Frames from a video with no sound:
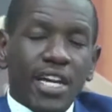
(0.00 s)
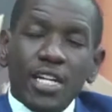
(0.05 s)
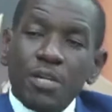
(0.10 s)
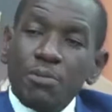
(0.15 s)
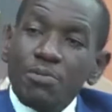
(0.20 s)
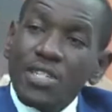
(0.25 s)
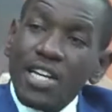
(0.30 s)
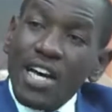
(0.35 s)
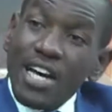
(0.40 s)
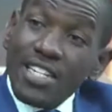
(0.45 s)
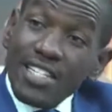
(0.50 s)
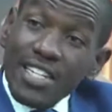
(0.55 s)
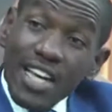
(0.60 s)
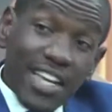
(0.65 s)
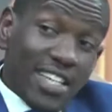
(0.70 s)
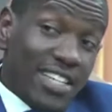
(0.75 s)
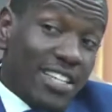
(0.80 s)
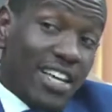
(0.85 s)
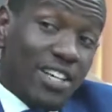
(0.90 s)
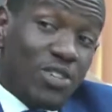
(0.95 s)
helped a
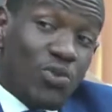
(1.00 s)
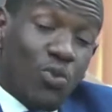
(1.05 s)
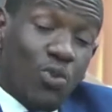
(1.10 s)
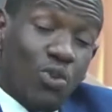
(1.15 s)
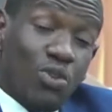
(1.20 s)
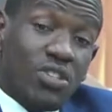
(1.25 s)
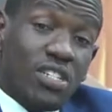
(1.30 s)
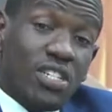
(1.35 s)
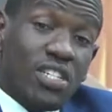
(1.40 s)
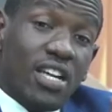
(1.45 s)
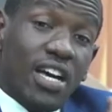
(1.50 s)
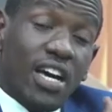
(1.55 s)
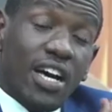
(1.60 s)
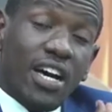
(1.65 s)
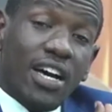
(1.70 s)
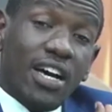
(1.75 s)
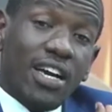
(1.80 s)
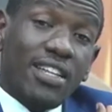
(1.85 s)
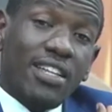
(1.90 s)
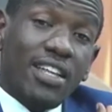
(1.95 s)
side that was
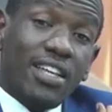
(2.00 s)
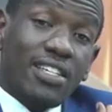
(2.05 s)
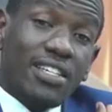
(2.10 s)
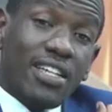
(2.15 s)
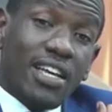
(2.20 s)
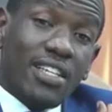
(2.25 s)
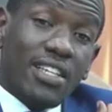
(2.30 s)
appeared